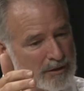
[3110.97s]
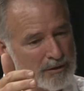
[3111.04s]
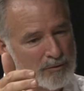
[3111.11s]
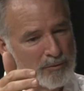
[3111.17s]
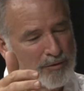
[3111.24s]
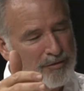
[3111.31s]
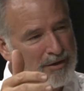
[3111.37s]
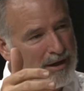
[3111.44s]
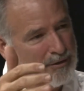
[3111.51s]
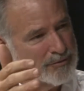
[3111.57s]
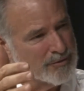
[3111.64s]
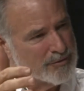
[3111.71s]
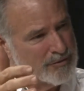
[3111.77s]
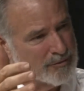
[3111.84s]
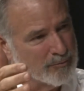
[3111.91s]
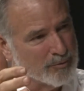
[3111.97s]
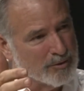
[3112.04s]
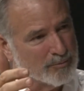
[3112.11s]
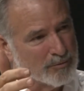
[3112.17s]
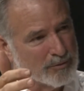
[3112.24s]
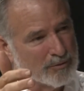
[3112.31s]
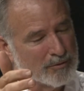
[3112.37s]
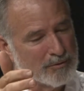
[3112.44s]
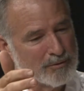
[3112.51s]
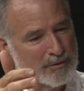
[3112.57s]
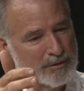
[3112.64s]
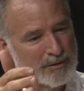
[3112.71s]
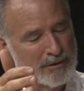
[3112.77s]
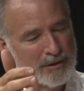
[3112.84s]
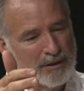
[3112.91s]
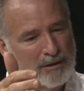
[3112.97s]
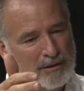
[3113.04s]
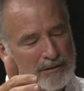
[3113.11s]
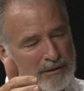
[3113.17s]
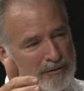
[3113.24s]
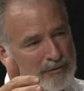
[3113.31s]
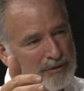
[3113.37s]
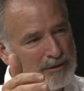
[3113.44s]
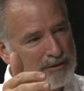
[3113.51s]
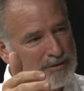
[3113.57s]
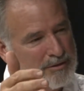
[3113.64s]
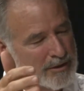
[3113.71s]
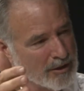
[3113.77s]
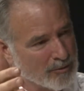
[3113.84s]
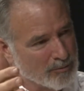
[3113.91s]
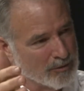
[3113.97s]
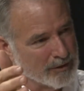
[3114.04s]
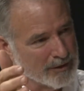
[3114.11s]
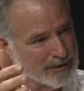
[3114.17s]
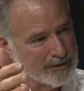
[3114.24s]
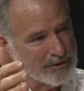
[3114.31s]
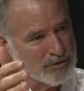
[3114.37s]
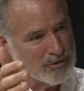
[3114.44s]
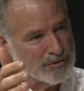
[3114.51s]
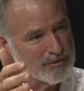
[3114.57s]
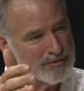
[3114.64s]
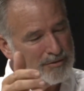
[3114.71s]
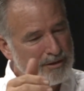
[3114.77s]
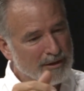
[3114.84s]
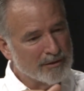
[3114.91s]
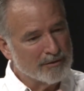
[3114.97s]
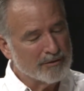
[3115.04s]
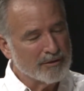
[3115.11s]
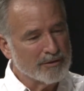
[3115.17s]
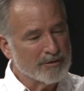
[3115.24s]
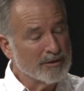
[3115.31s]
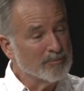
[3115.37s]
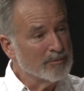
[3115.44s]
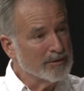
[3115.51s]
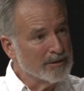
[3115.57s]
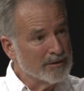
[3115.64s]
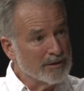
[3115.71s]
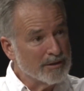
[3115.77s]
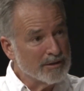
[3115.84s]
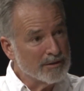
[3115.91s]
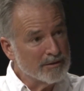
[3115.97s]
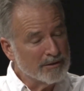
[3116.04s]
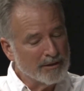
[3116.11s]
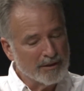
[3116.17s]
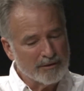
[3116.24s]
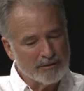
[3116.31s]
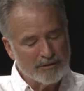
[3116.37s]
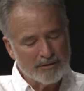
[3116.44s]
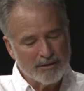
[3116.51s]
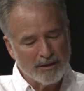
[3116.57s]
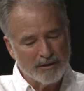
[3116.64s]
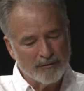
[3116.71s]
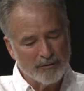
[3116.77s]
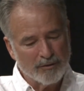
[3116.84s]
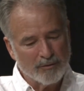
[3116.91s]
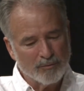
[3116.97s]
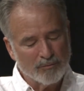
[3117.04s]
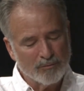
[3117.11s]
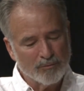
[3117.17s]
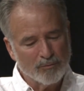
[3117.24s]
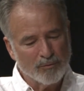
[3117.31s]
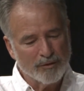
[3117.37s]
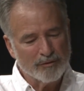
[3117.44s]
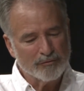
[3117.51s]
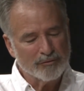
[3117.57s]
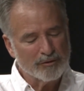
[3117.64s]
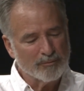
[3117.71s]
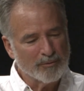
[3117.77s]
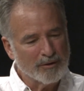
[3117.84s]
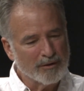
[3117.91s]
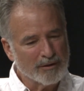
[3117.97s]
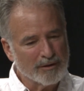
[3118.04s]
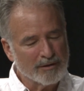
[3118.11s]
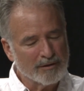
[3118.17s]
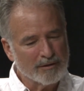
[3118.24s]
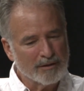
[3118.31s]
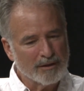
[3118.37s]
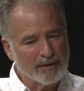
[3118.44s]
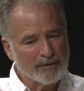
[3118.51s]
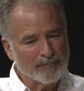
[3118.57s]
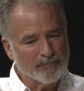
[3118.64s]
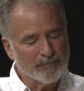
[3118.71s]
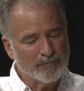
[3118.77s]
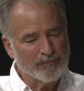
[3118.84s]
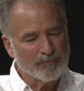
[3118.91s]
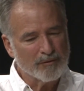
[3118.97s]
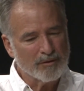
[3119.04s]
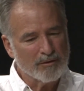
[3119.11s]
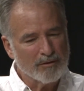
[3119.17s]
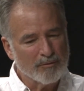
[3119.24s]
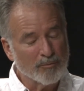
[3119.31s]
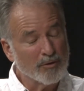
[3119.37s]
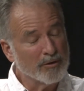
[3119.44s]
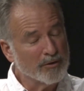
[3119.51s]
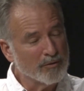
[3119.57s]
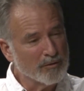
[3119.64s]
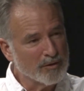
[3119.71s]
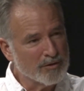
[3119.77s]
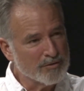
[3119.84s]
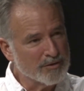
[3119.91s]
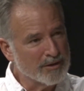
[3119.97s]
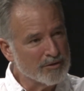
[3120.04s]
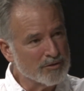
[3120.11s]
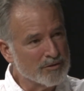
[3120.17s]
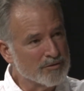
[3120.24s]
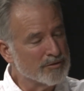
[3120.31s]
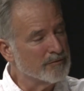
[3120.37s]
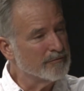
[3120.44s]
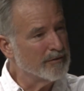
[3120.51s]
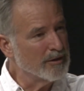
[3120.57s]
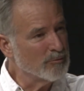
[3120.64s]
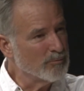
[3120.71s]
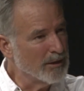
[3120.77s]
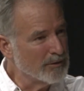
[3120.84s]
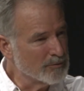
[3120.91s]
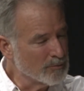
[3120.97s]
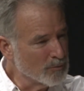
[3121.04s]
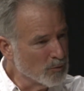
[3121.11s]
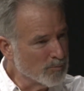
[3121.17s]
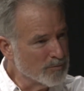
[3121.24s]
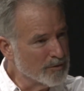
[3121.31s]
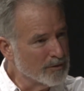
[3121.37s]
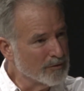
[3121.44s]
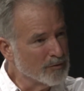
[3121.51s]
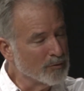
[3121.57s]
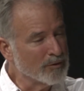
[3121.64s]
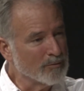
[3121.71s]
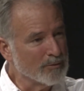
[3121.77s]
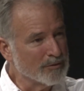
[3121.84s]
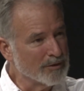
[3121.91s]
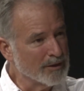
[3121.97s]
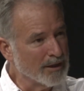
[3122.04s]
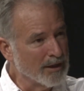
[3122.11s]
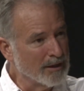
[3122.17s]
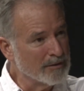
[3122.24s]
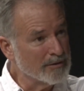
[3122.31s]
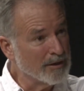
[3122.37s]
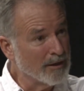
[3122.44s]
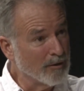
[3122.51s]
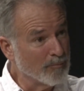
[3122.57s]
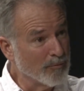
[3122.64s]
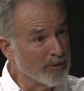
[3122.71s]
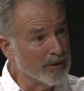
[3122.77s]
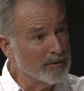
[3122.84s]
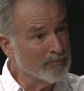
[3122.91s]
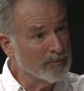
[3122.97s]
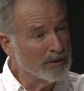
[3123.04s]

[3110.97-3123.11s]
with thousands of people who are living in terrible conditions and deeply in need. And there are wonderful American community organizations and faith-based groups that are doing what they can to help them,